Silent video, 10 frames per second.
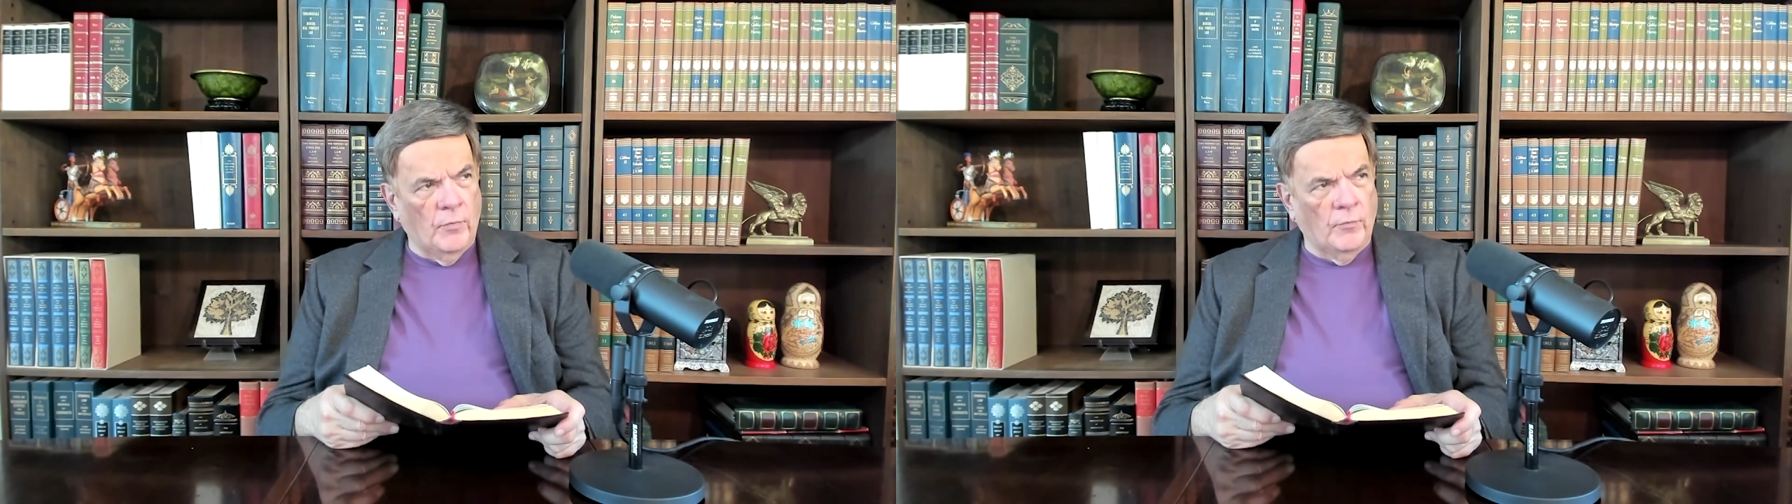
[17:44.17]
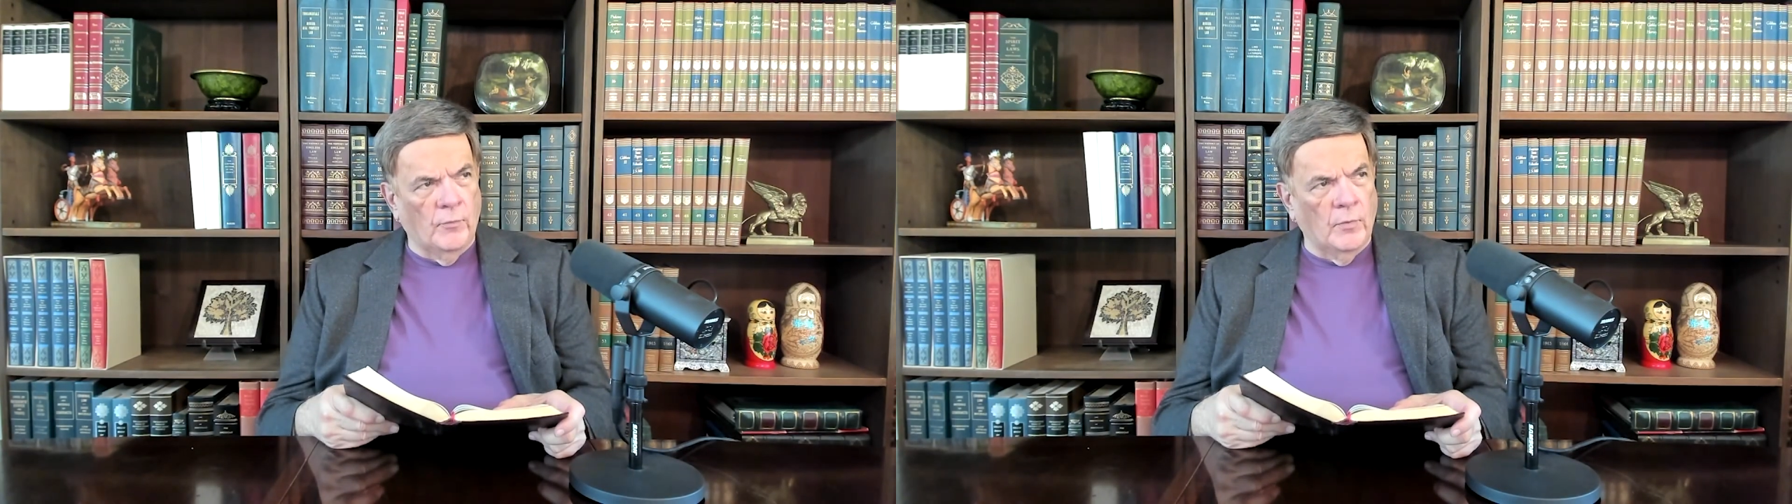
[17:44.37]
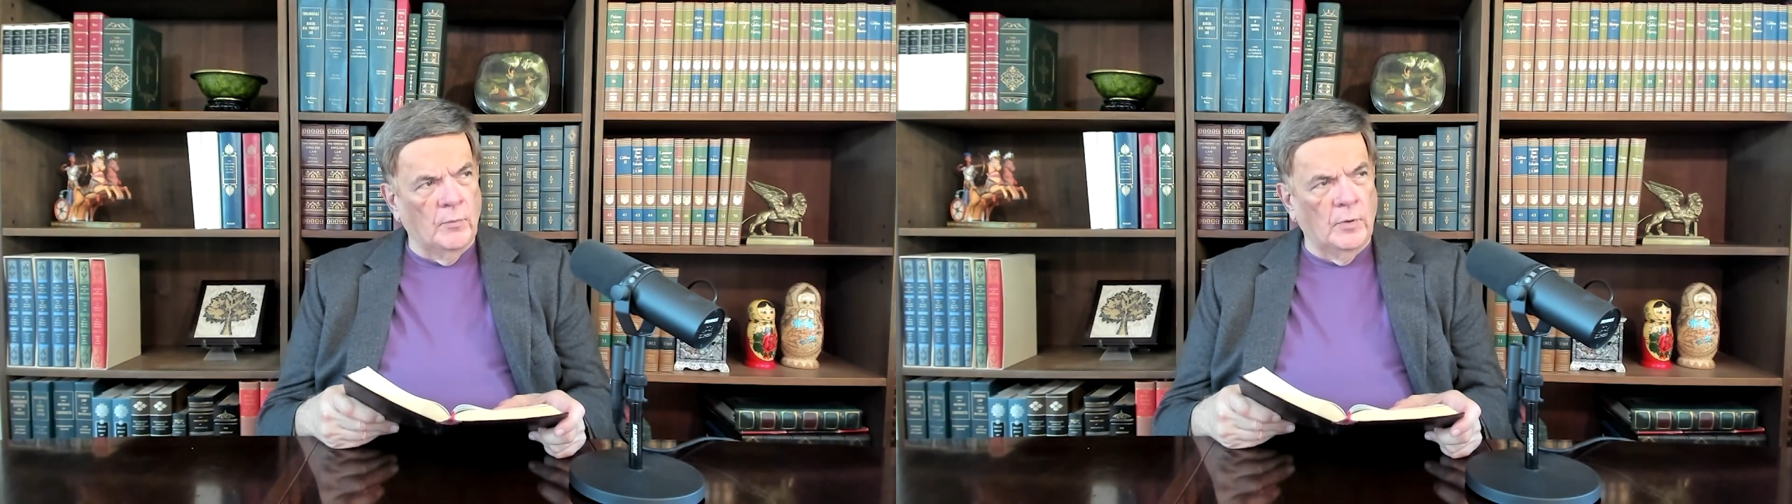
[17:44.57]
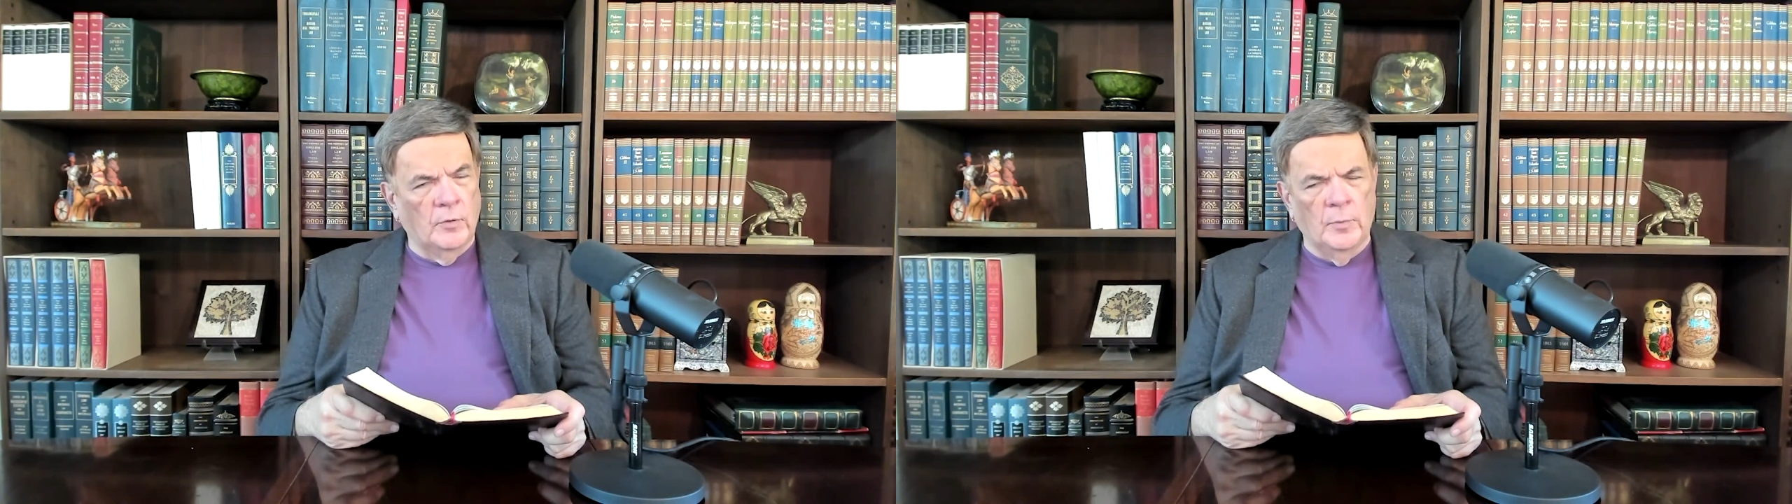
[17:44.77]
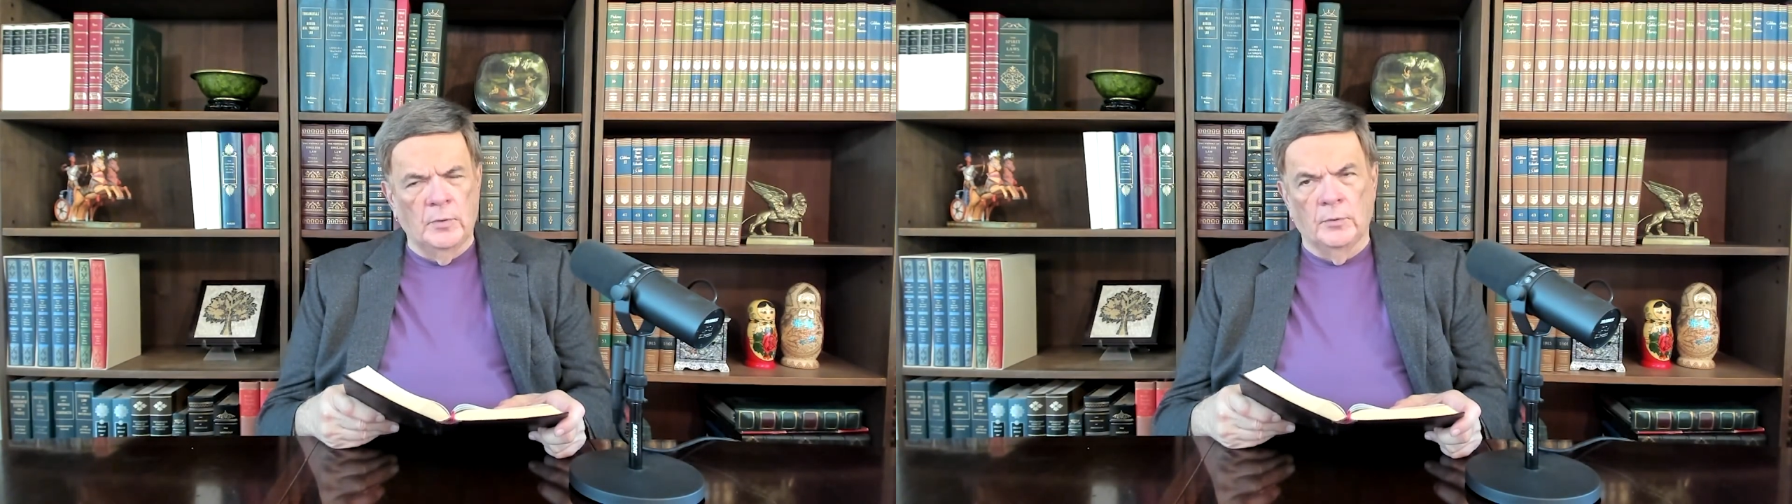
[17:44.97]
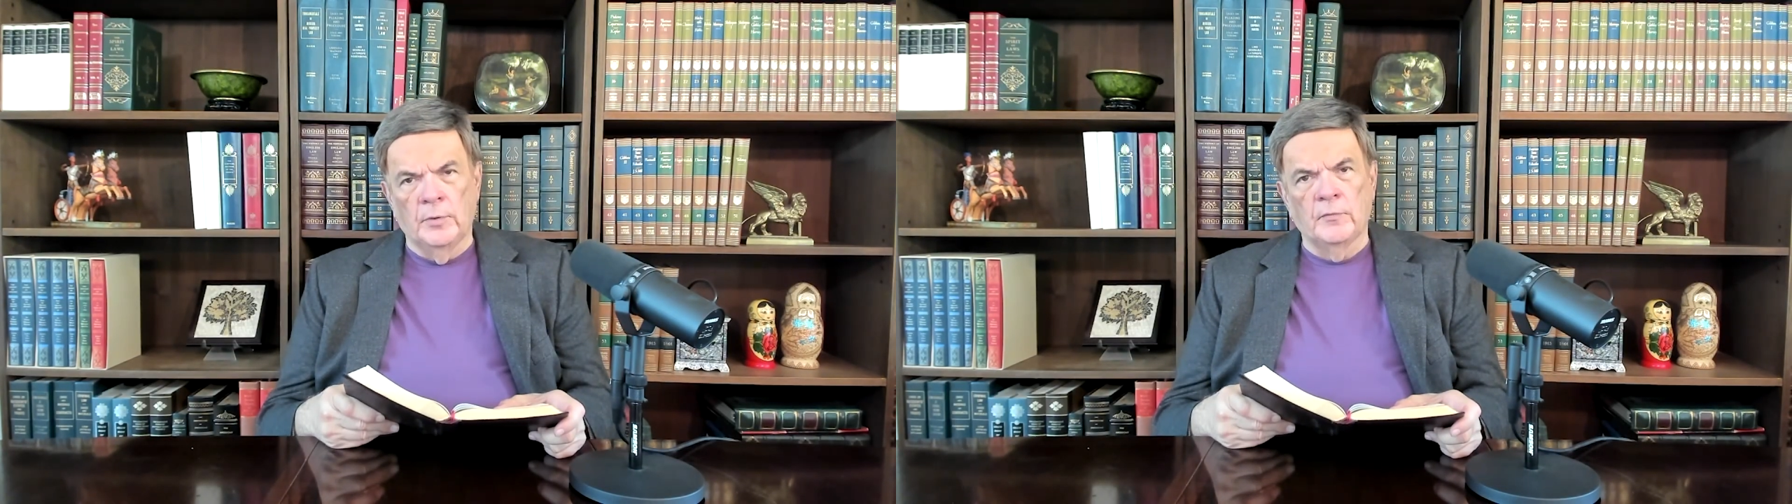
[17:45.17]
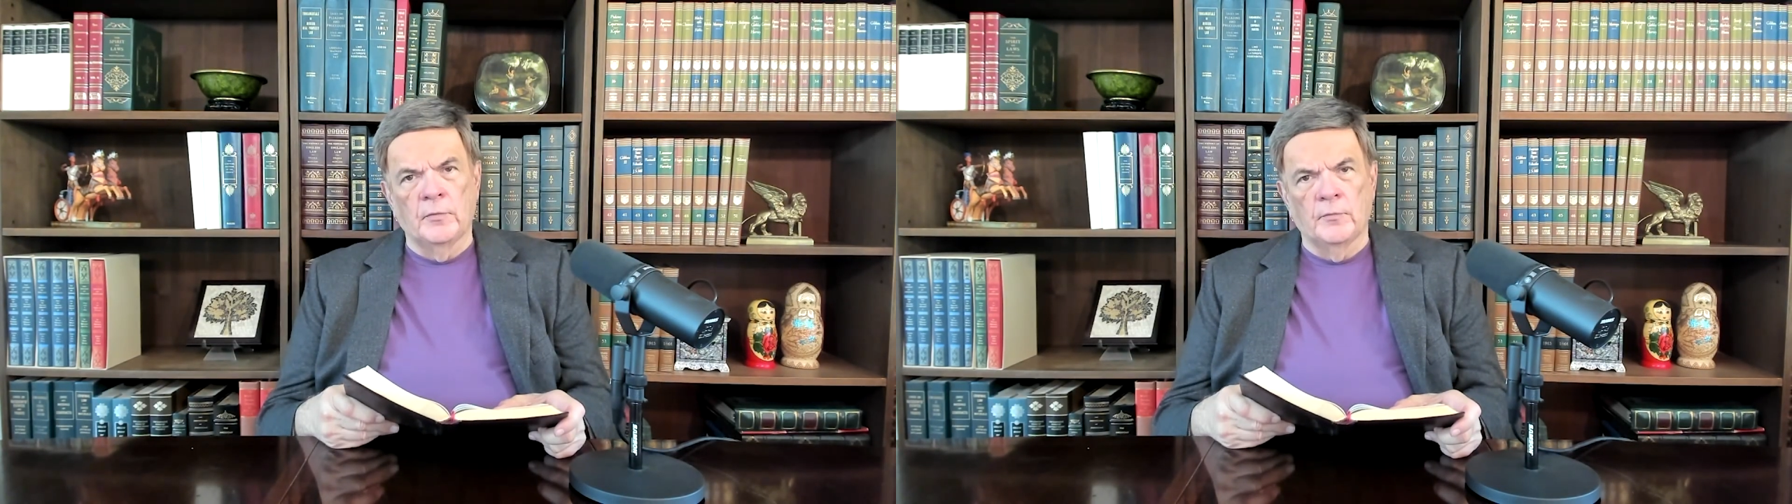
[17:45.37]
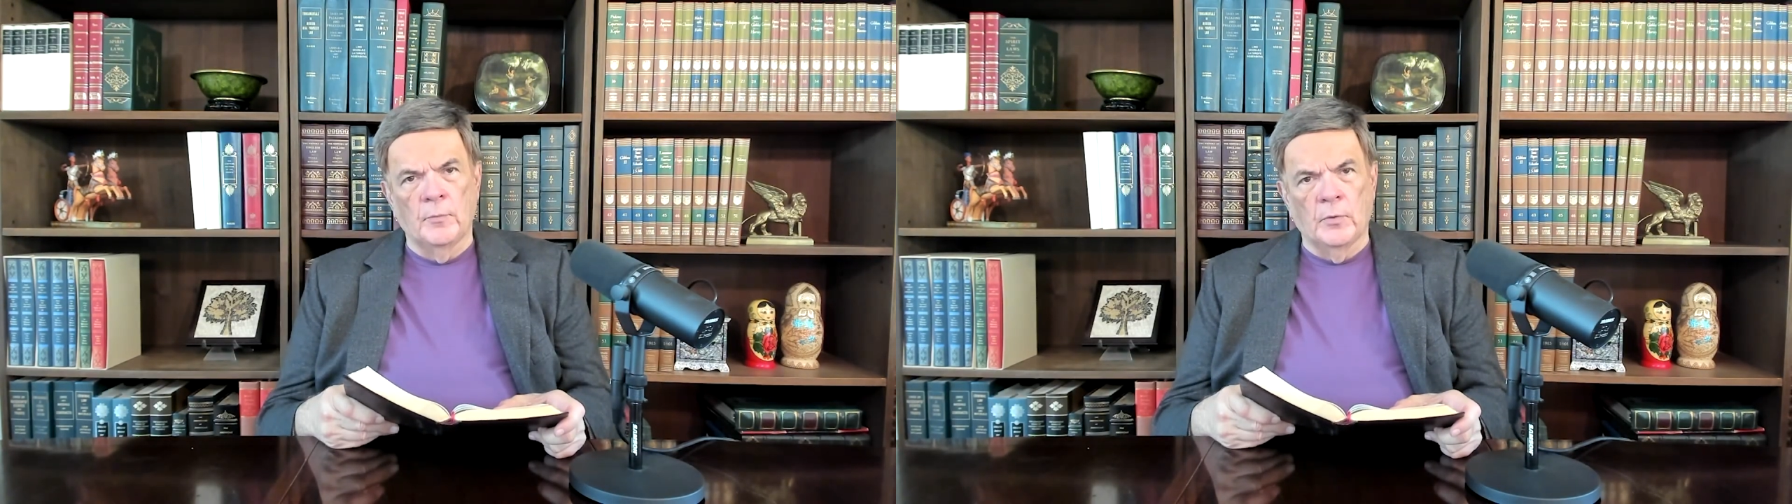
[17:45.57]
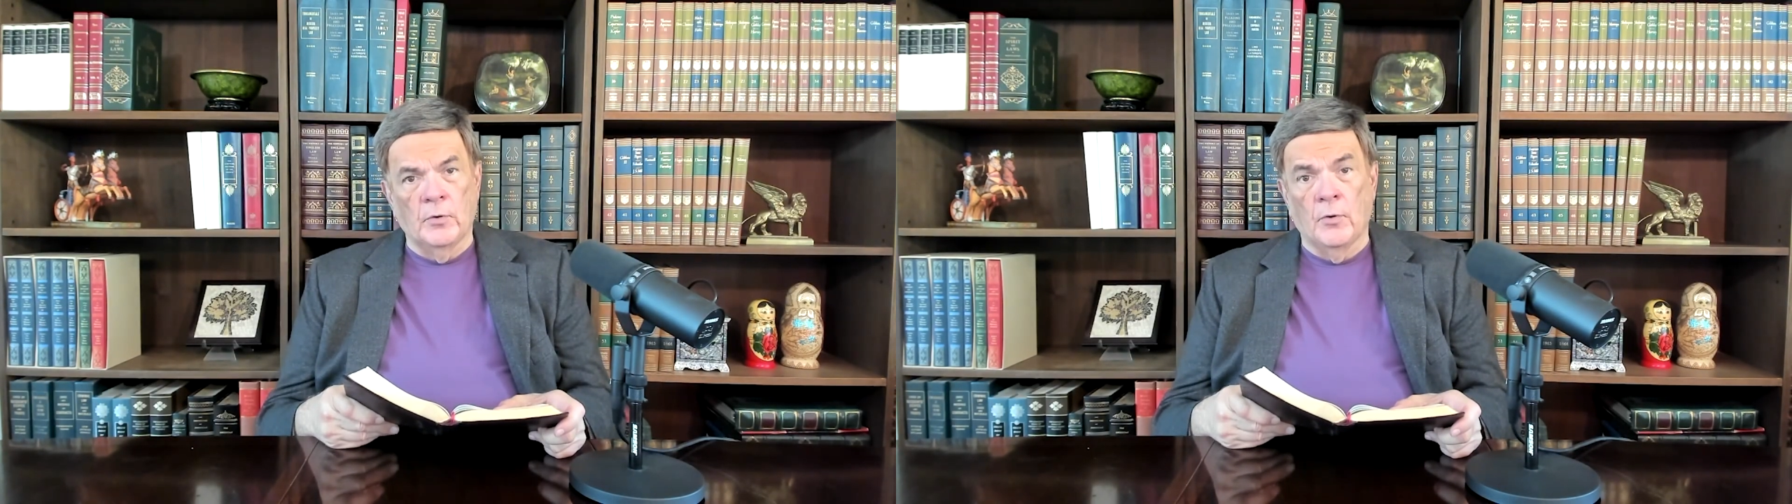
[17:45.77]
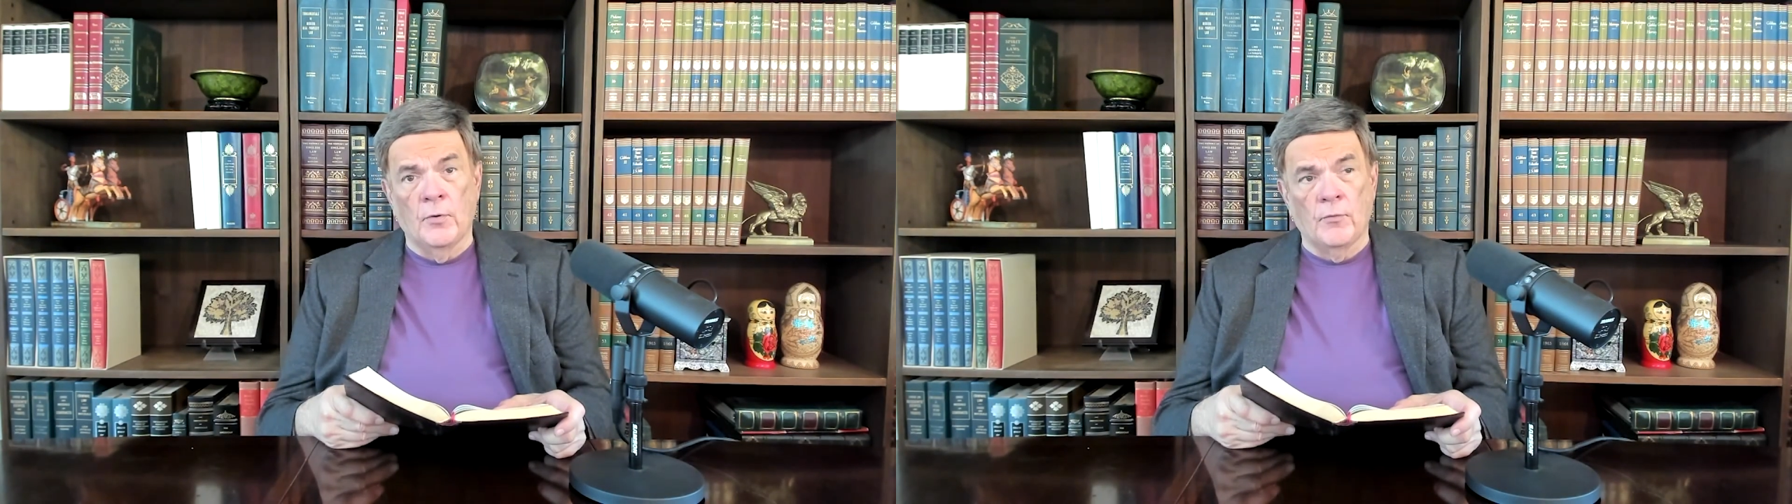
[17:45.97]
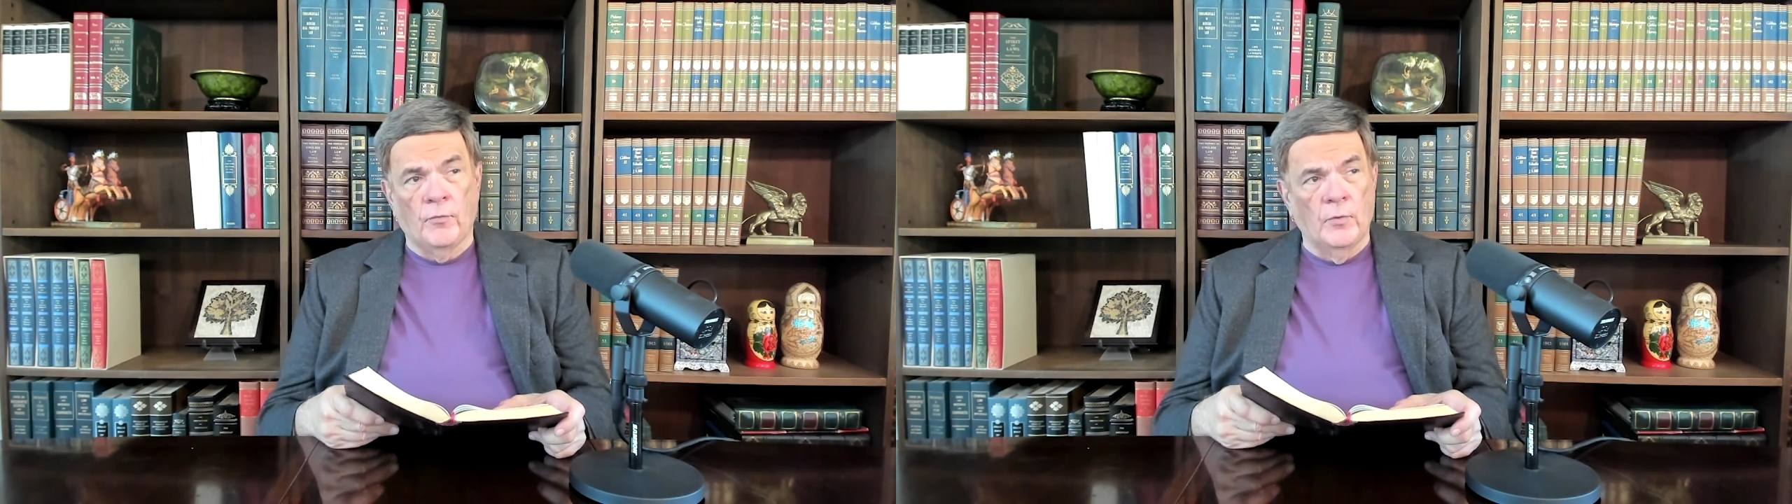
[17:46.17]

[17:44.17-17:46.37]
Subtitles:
It's groaning to be delivered from the curse